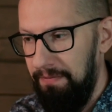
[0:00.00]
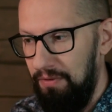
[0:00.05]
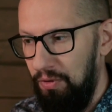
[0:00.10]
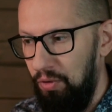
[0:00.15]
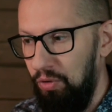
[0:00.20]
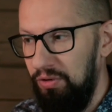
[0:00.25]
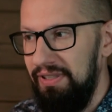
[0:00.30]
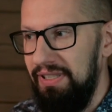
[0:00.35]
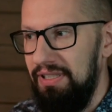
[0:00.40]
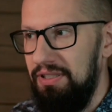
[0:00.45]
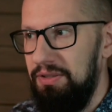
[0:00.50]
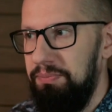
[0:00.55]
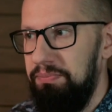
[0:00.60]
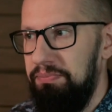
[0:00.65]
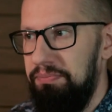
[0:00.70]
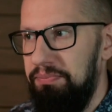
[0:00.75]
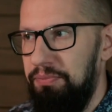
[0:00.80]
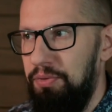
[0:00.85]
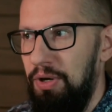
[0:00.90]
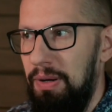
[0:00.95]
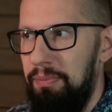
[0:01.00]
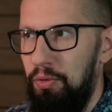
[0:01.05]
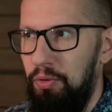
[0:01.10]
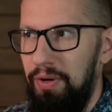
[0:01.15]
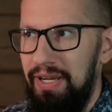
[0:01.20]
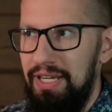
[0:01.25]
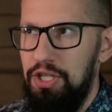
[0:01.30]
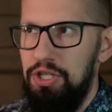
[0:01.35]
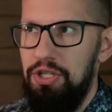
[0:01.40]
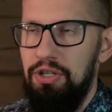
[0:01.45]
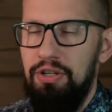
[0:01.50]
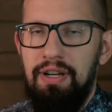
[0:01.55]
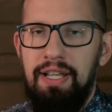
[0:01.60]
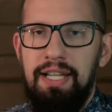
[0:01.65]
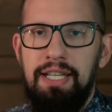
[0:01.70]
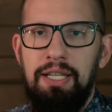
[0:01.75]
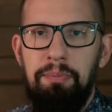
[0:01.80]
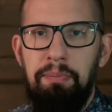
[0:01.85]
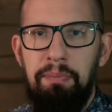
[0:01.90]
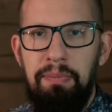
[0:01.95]
All these preparation
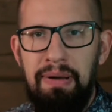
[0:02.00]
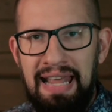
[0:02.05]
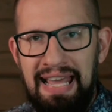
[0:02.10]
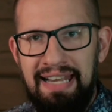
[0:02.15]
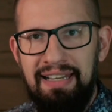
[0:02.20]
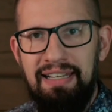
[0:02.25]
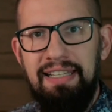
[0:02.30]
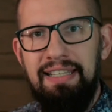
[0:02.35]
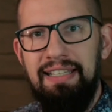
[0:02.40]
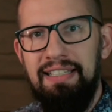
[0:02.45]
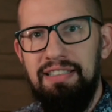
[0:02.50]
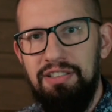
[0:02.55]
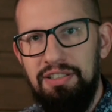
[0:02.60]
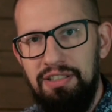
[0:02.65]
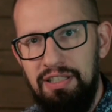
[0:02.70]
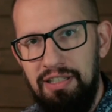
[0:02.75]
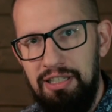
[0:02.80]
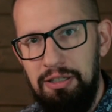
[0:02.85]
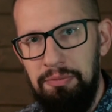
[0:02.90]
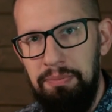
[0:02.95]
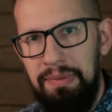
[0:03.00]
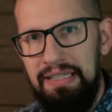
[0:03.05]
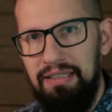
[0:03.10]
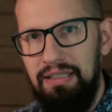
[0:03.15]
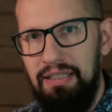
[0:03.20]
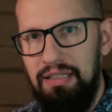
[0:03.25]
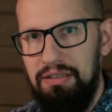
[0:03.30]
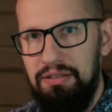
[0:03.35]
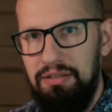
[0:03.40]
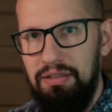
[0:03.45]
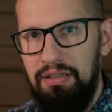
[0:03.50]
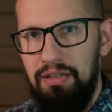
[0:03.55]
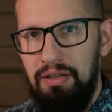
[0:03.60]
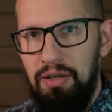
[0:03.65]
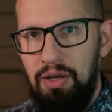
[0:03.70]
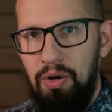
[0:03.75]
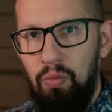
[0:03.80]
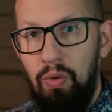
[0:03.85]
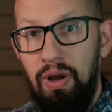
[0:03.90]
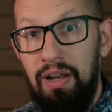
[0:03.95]
and planning and sync meetings,
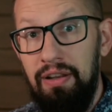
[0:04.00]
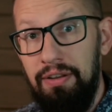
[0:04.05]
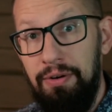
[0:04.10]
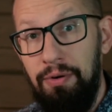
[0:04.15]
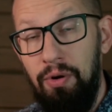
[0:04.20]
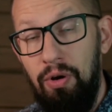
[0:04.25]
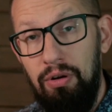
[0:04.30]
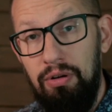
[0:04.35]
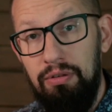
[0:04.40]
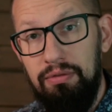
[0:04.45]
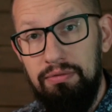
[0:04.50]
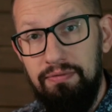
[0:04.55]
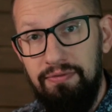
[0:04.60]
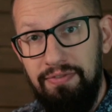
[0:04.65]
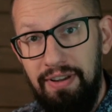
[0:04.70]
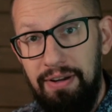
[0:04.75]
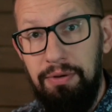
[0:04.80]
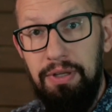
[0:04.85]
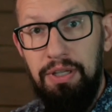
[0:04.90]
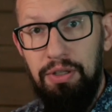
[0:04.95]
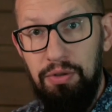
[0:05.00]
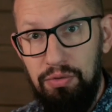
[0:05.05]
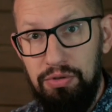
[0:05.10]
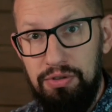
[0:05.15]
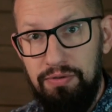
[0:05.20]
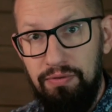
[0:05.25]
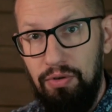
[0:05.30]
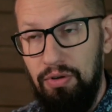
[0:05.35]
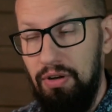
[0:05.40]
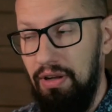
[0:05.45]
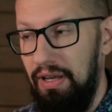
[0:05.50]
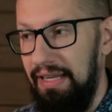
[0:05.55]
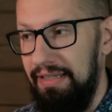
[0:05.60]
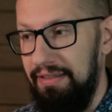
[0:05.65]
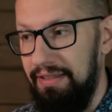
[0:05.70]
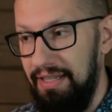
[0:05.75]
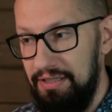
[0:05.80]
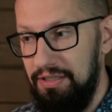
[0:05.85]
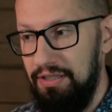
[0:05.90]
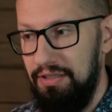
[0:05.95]
while they're all very useful
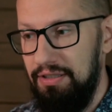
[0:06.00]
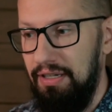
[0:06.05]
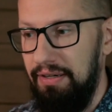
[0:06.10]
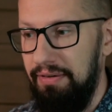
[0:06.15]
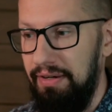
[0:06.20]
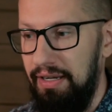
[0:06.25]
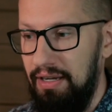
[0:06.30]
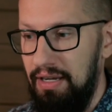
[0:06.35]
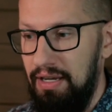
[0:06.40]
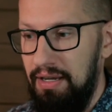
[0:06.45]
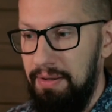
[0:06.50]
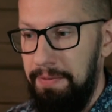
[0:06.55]
and necessary,